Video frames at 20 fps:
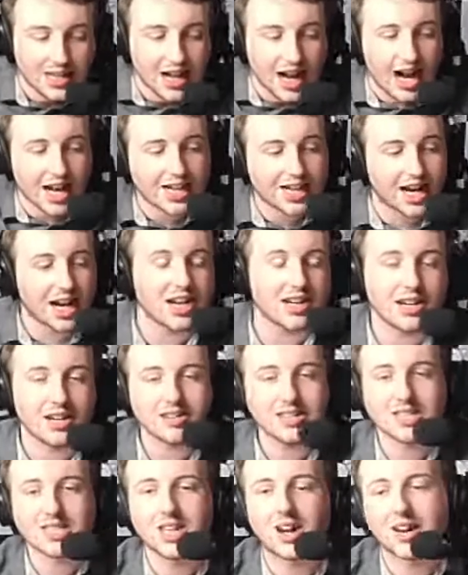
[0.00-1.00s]
I can't go
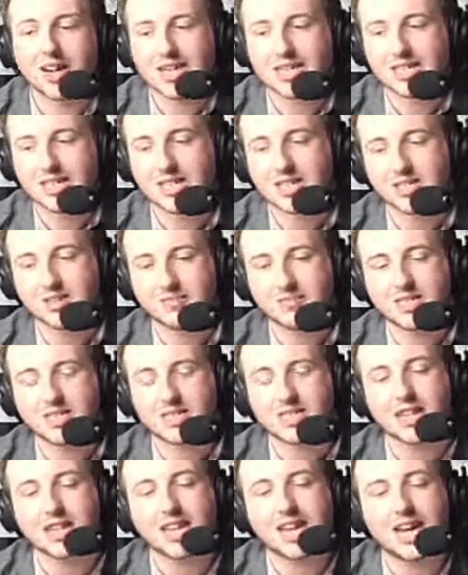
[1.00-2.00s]
to Donington, so I'm
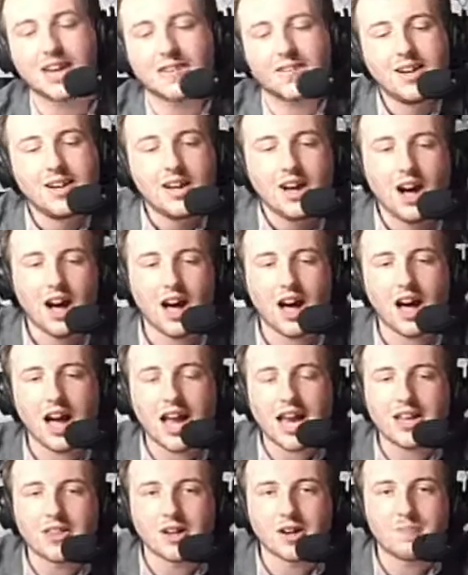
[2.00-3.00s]
stuck in
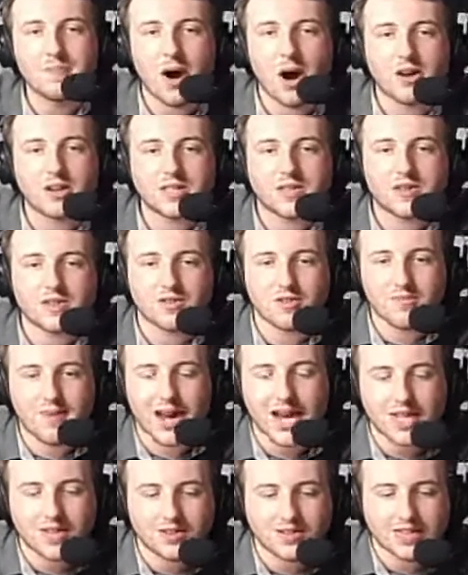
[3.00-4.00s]
the box for the
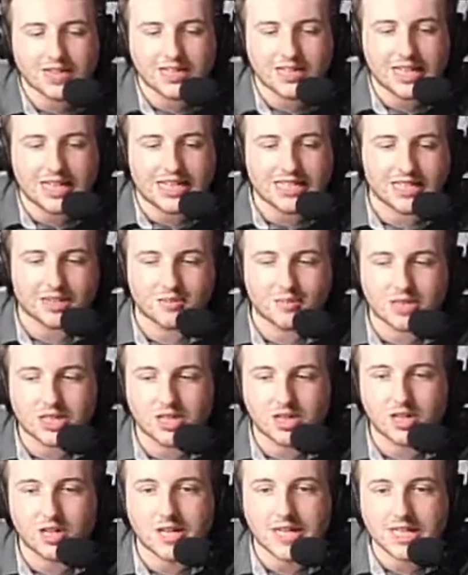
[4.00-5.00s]
remainder of the season, which
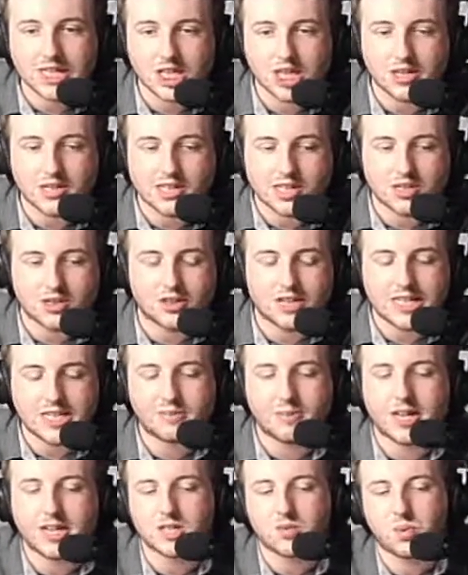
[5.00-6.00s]
annoys you. It annoys
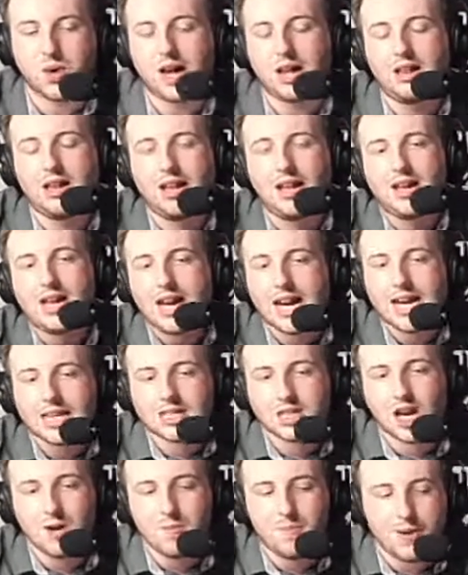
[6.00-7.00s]
me as well. Here's
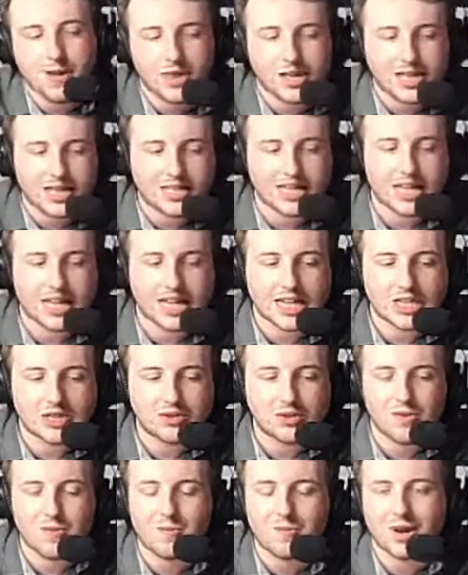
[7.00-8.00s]
hoping the Turkish
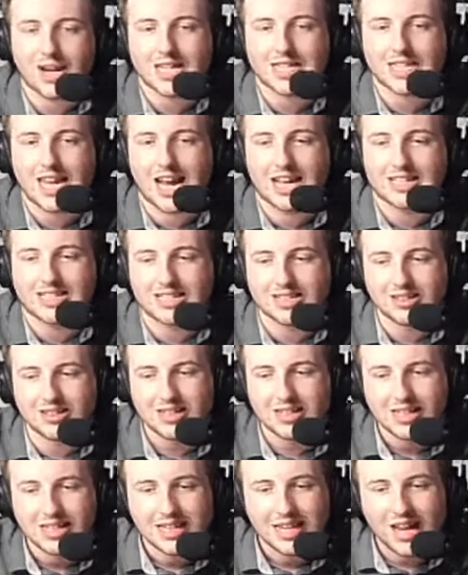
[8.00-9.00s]
Grand Prix is cancelled
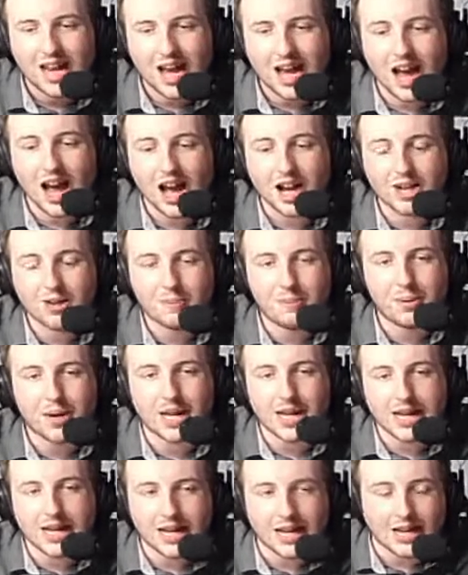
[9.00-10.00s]

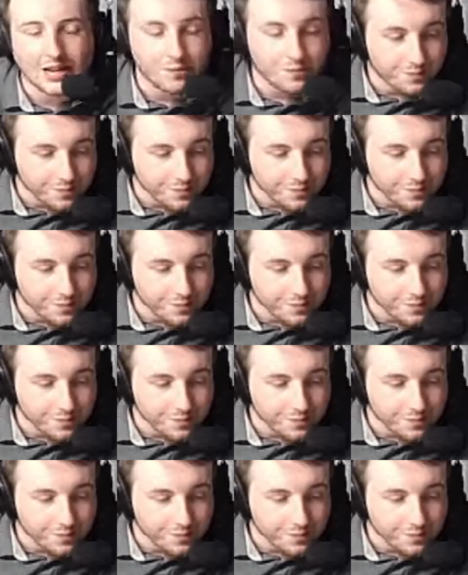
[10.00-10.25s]
completely